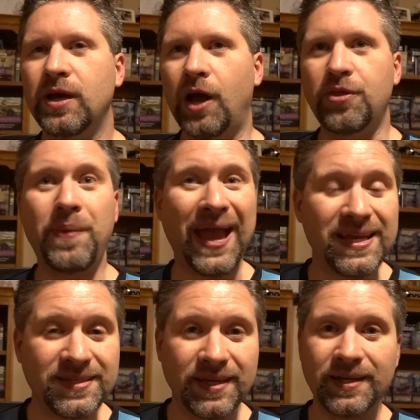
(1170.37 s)
the
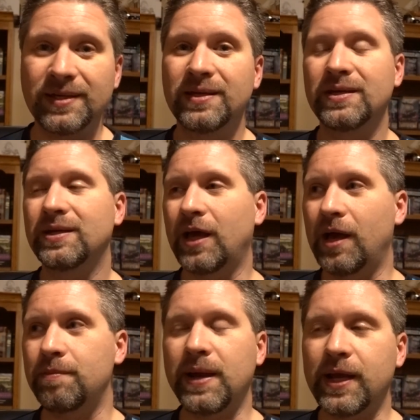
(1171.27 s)
pacing,
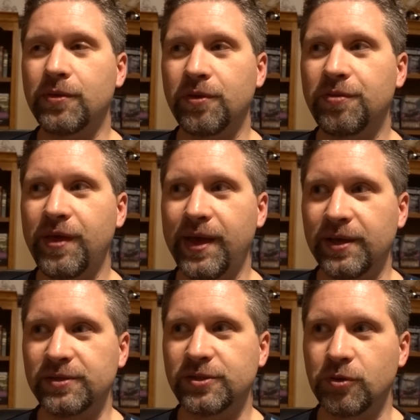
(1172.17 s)
many other things.